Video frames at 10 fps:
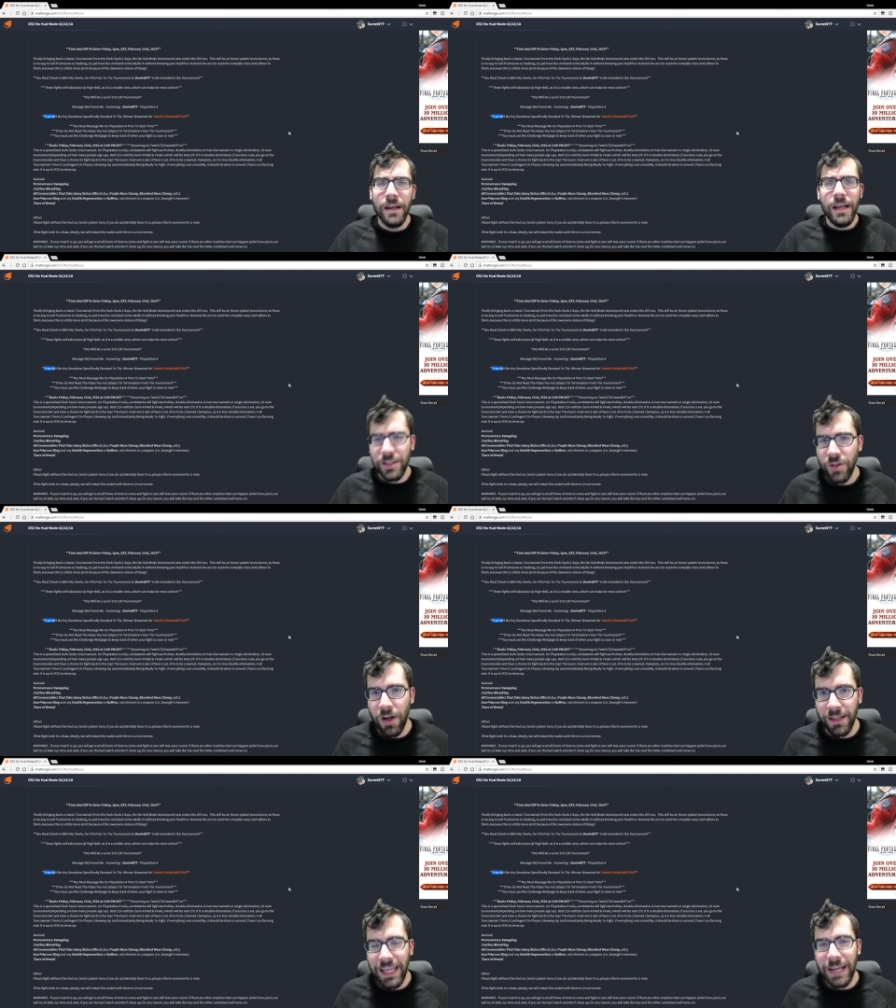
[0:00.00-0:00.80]
It's
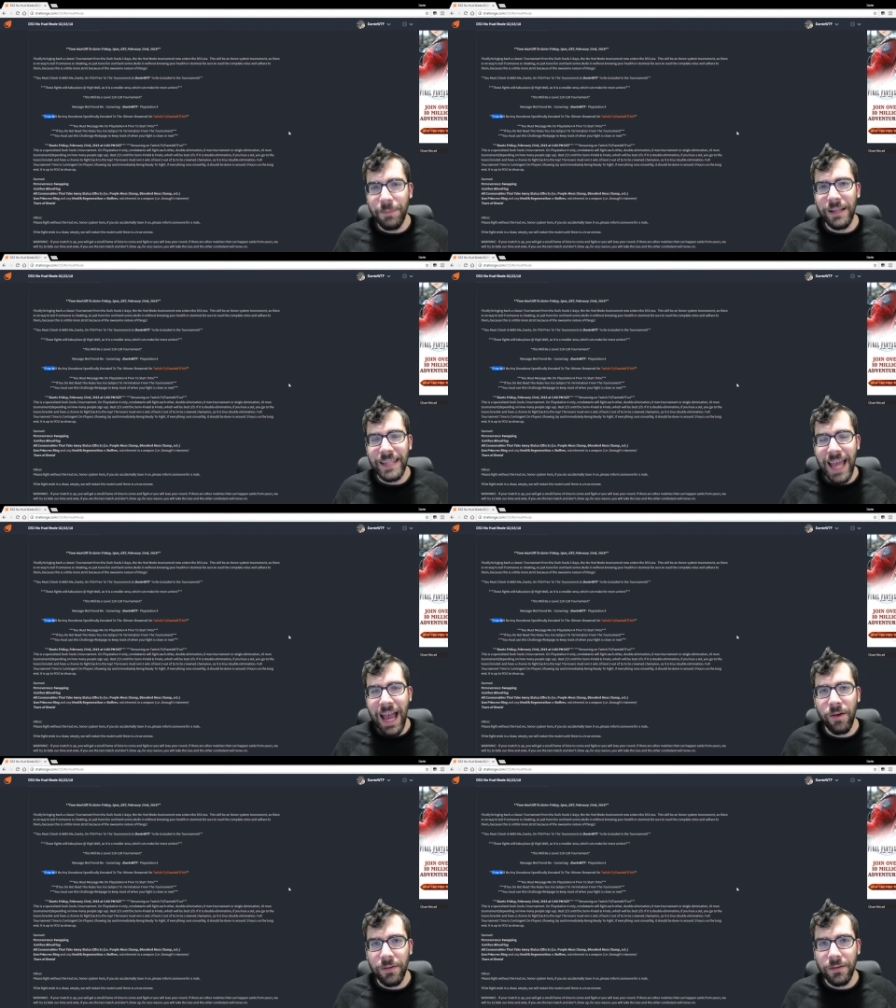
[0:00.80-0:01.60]
all to keep it
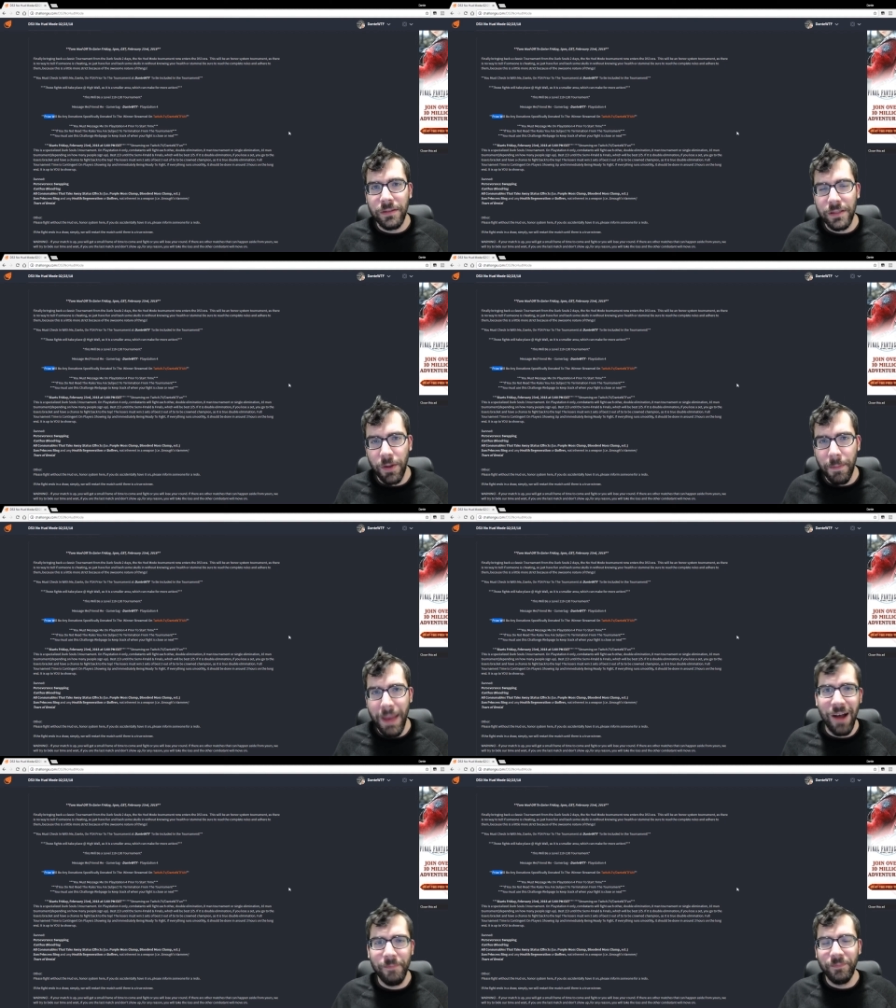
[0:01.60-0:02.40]
down to
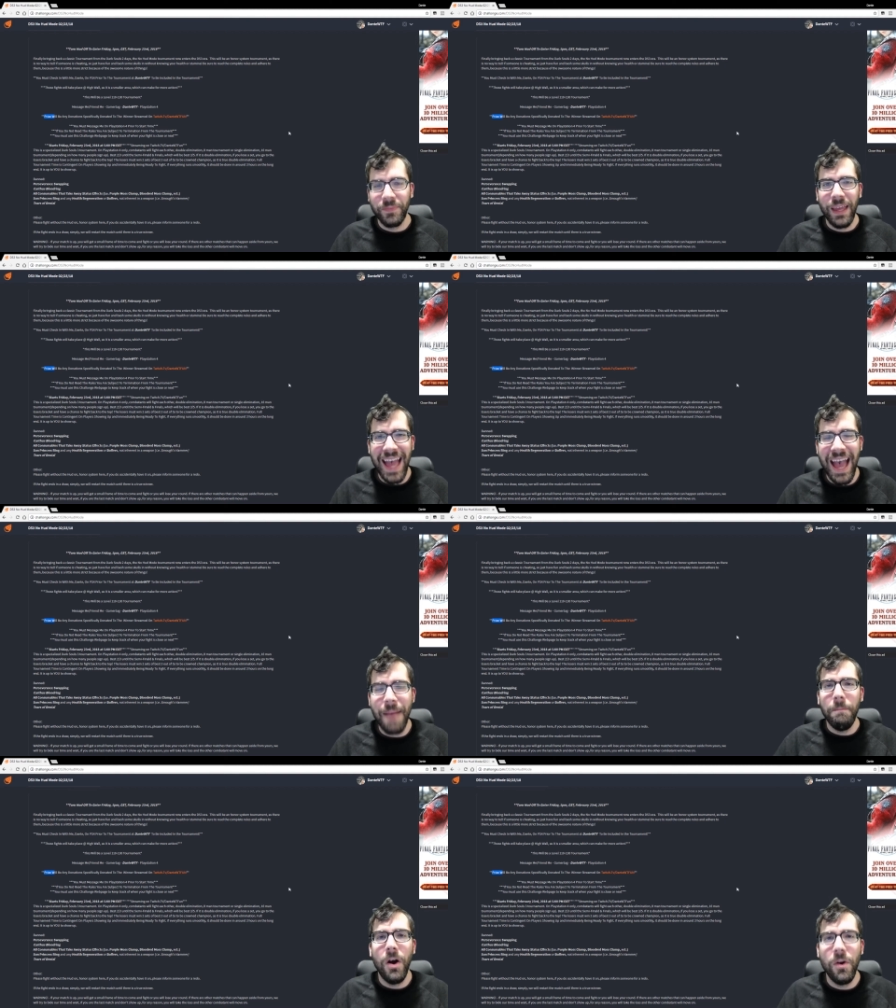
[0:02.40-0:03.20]
about
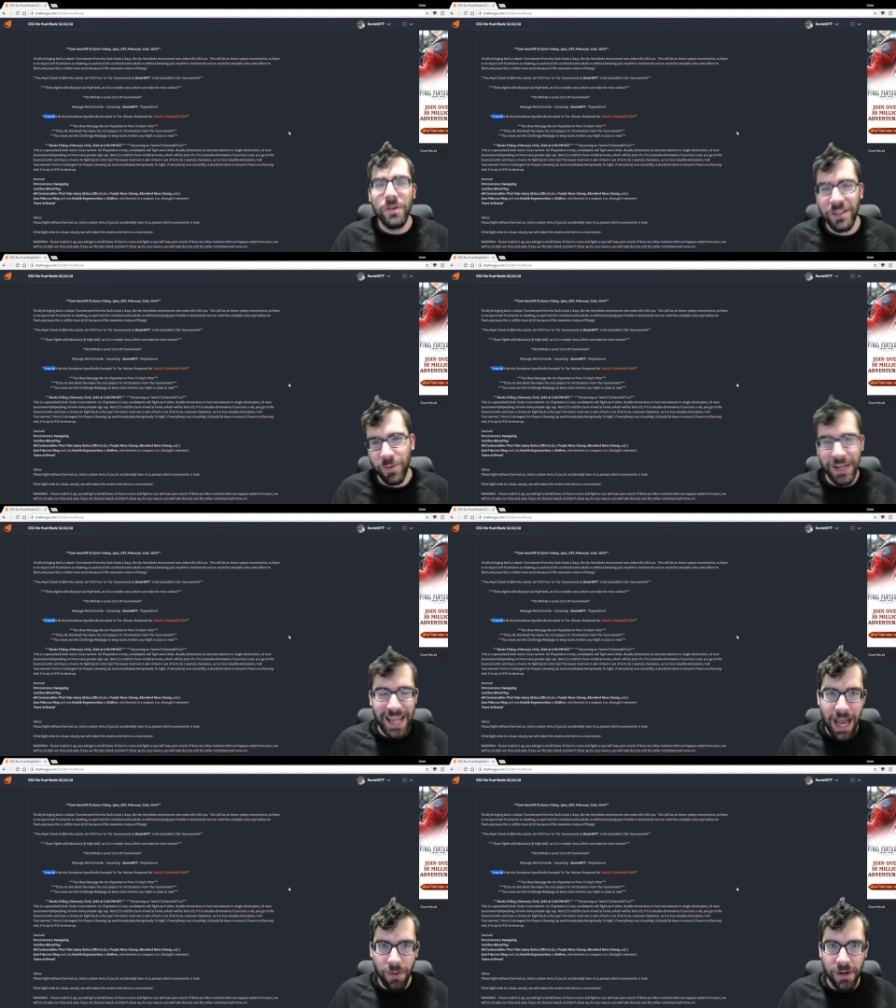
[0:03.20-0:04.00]
at most three
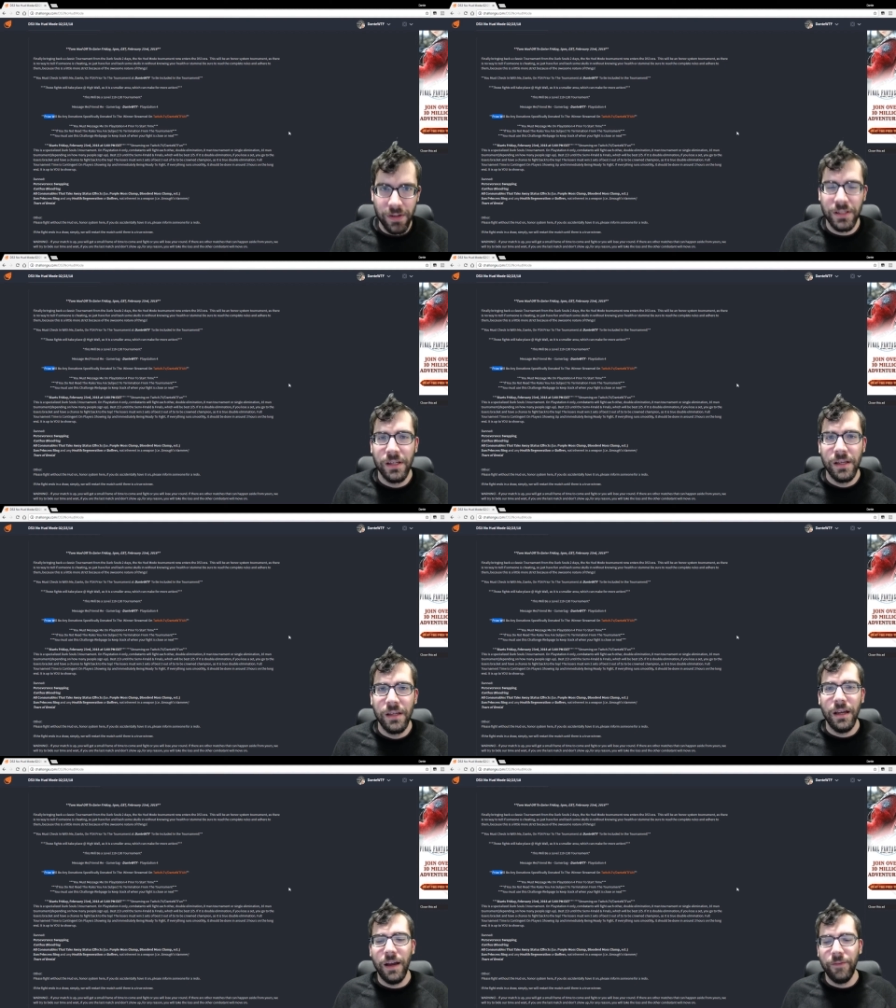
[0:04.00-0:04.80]
hours
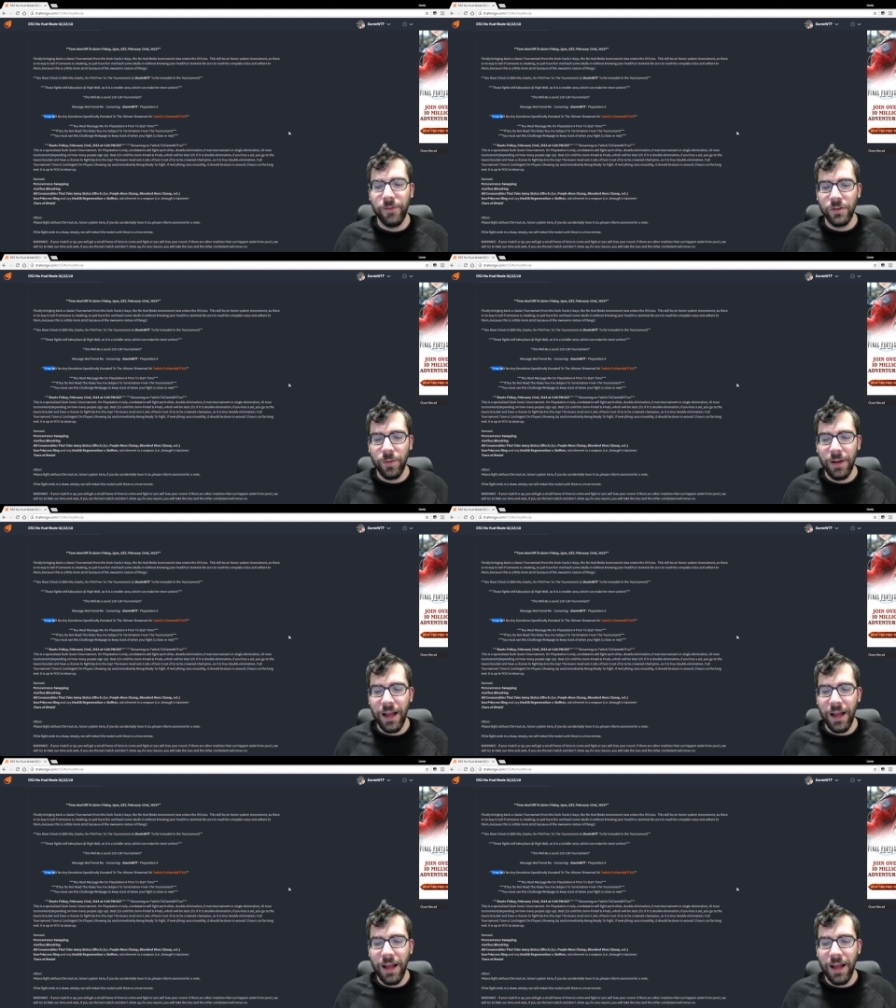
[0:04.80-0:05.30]
uh, for a tournament.